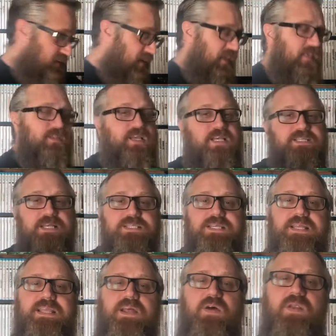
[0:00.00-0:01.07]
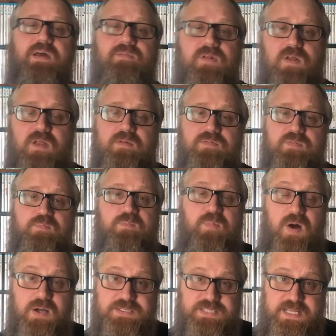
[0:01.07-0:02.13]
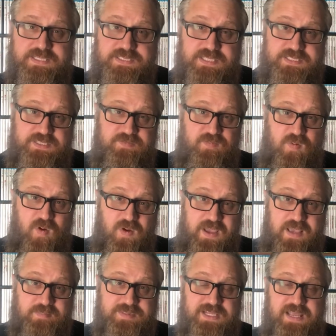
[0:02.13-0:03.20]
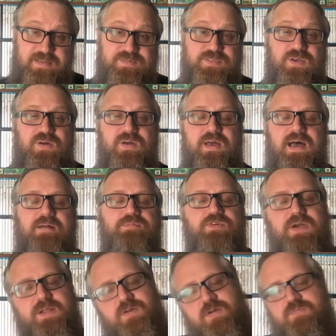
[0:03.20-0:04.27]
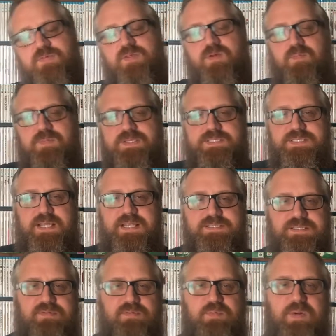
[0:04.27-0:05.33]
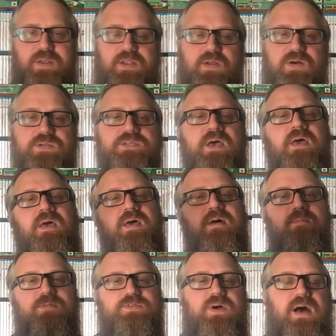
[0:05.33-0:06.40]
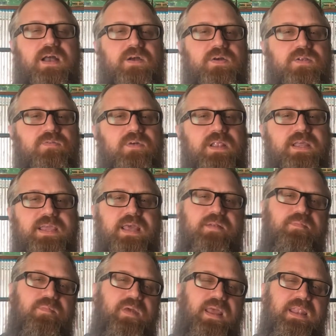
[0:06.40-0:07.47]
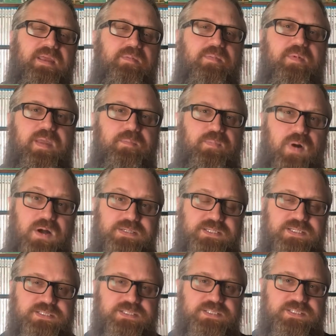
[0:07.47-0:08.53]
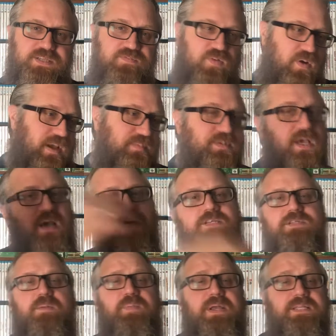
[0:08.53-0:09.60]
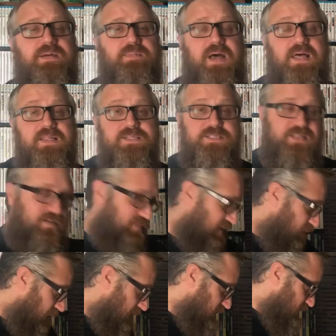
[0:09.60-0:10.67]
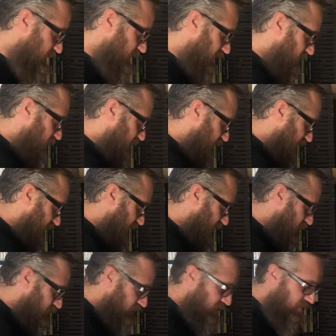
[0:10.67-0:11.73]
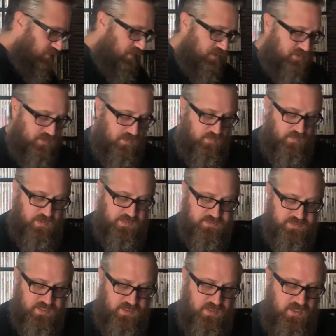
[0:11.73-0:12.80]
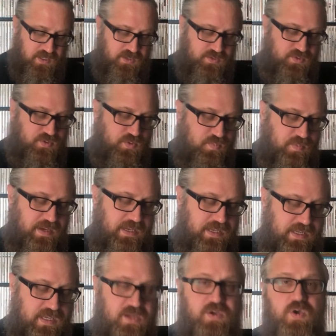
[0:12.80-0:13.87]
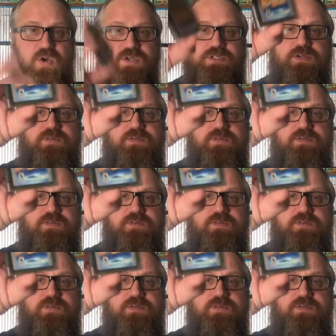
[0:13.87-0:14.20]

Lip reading: So as I said, they don't have a lot of boxed N64 games left, so I'm trying to go for the complete set, as everybody knows. So I couldn't really get any boxed N64 games, so I picked up other stuff I wanted. First one was Tomb Raider Curse of the